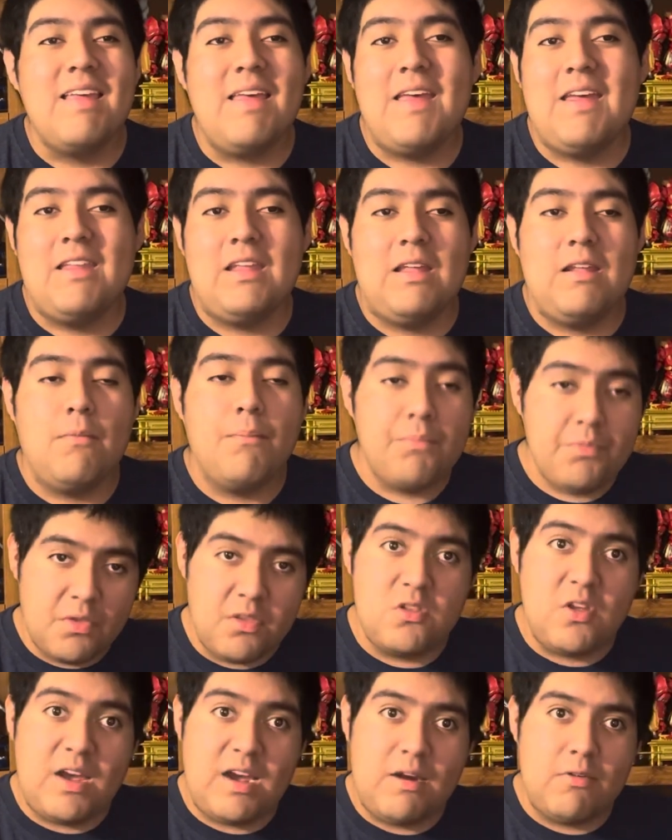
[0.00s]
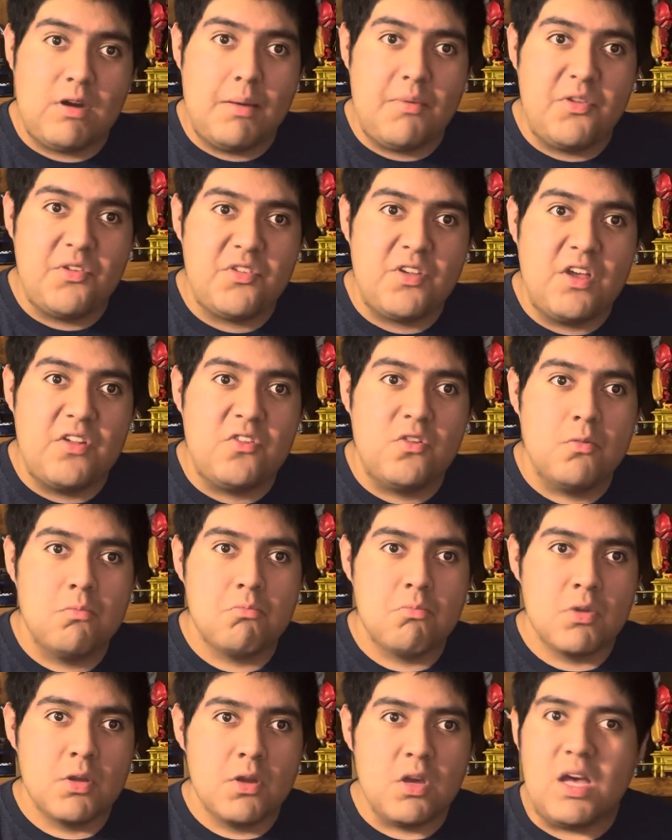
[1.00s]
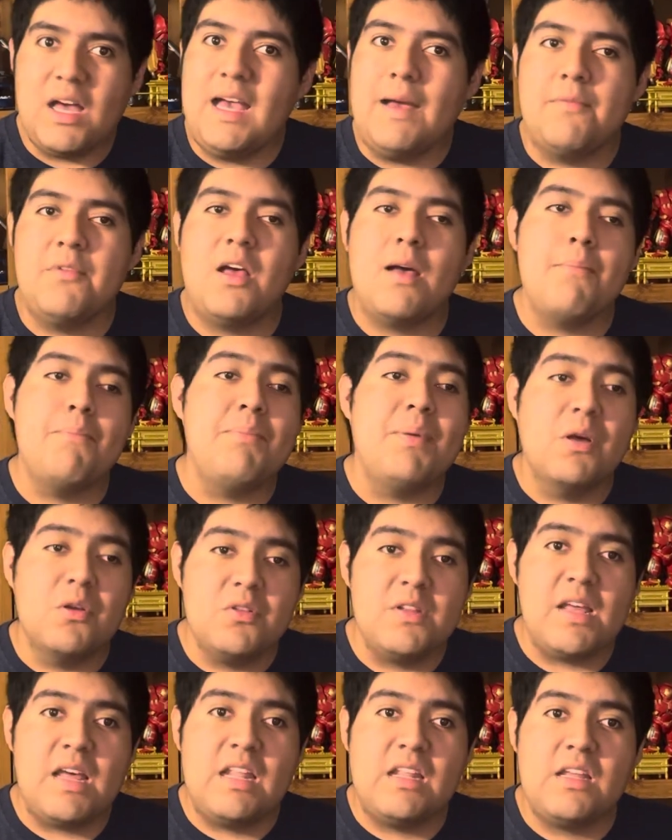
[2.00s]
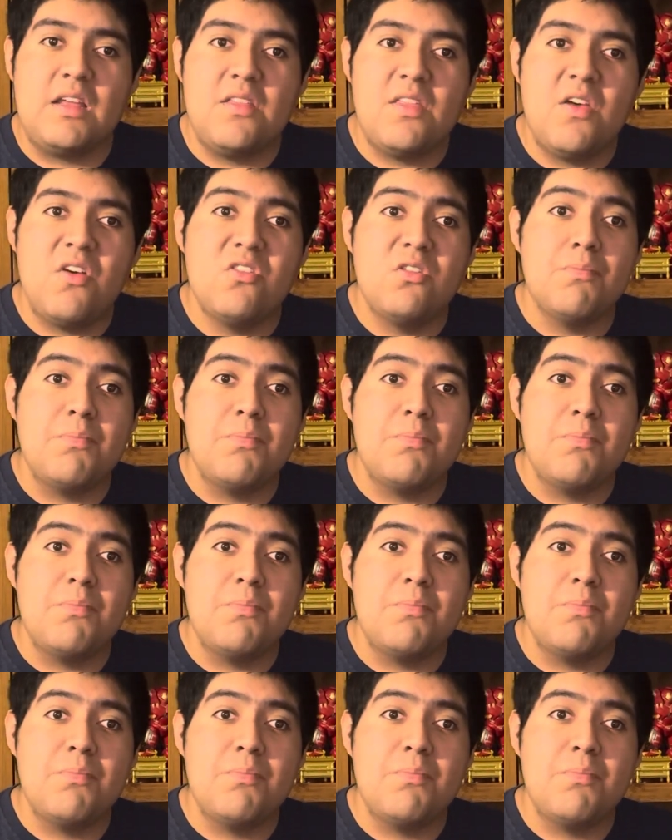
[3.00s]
then the diorama sets. I have not built any of those,